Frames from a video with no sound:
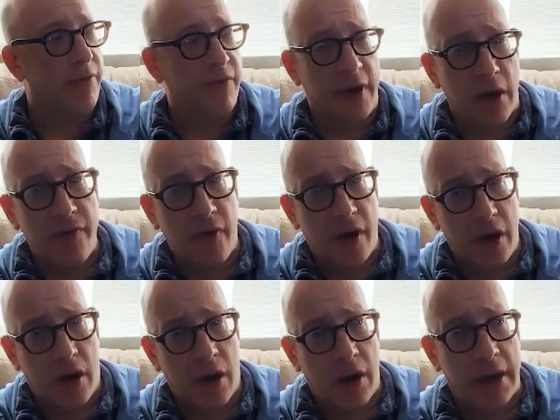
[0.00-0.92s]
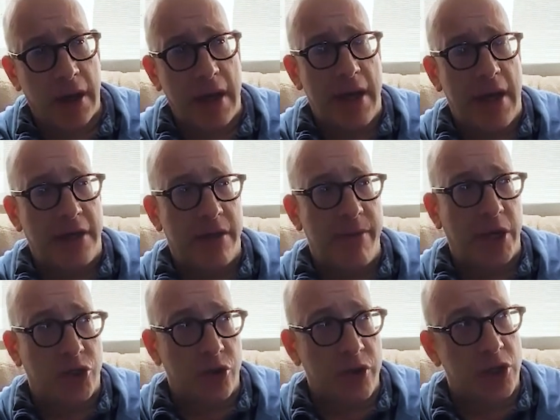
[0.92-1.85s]
very, very hard to
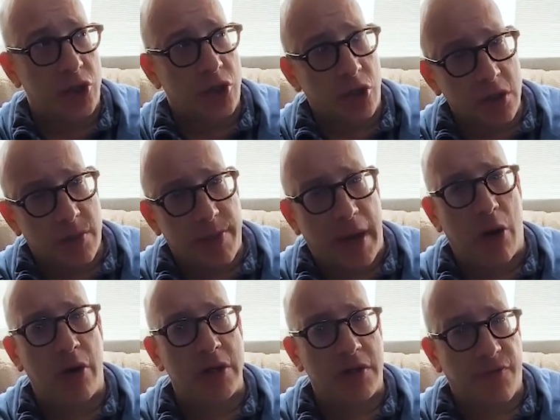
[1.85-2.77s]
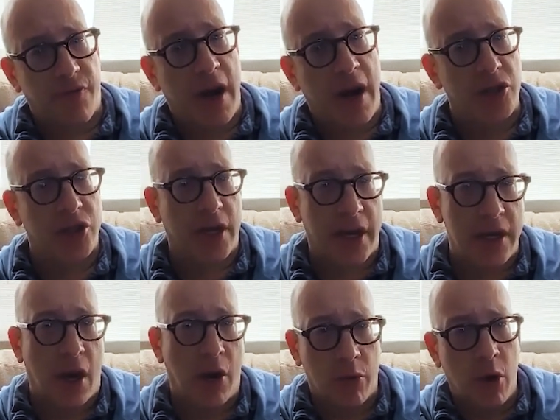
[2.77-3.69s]
make sure that church power is French and
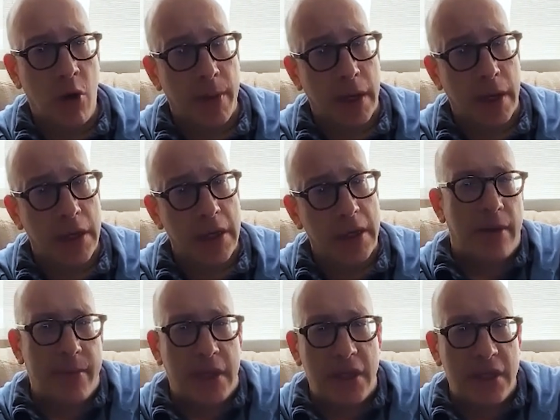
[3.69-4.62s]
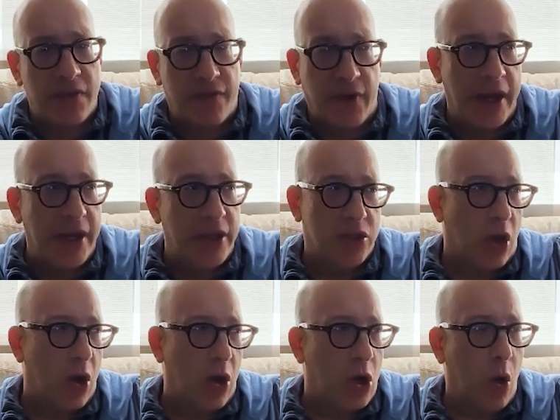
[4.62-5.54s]
not Roman. I mean, these fights
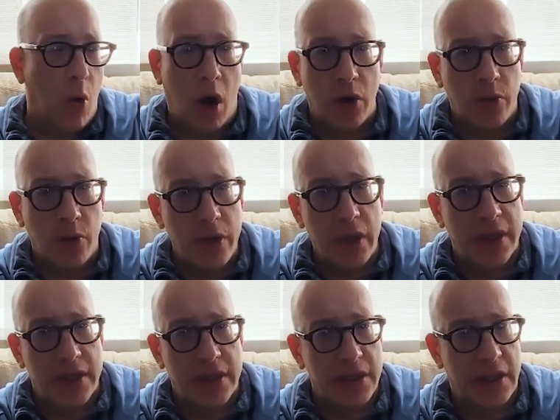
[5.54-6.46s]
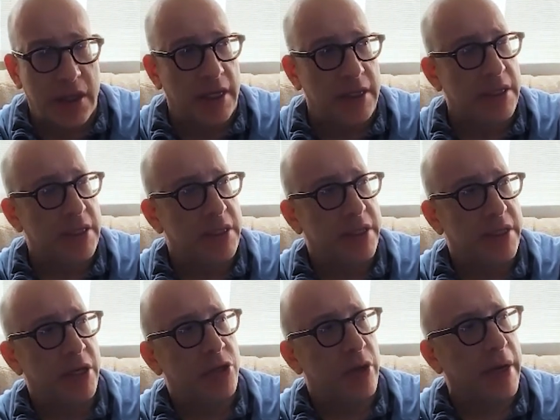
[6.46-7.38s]
go on really until the 19th
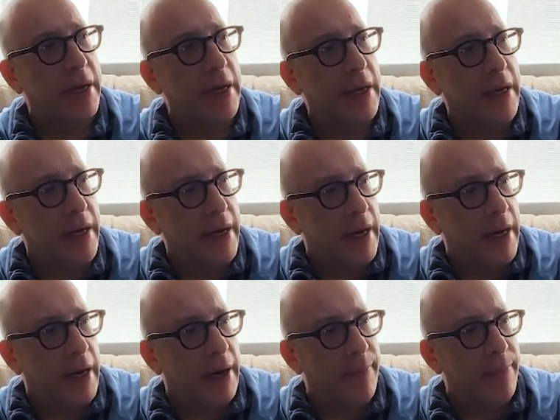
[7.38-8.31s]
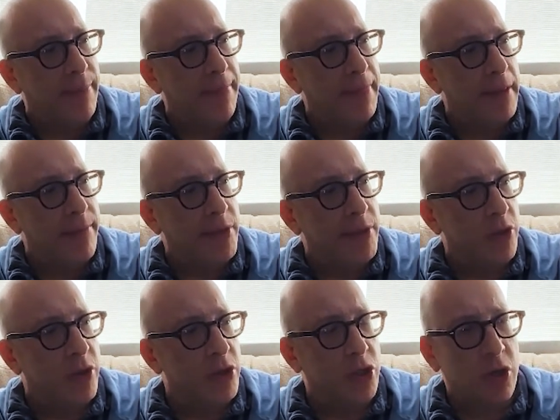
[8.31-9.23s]
century. But so
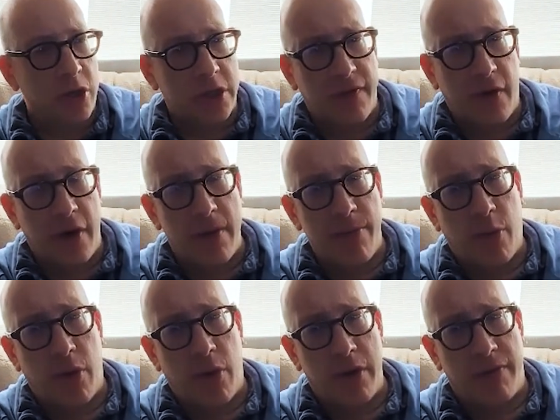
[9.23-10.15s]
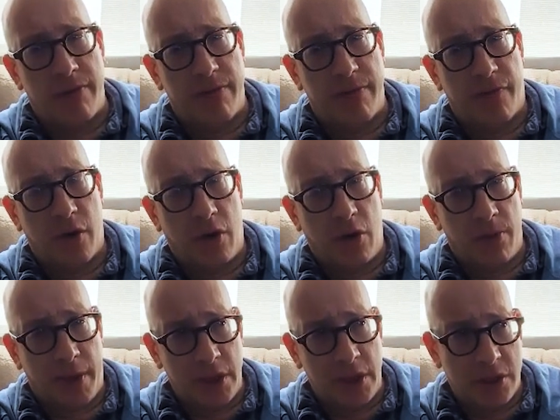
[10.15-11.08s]
the church is very important for a whole
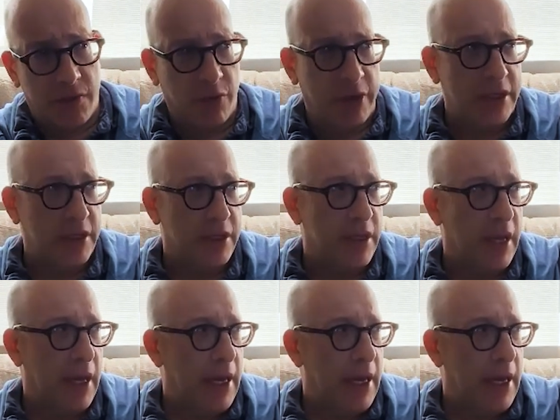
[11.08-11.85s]
bunch of reasons,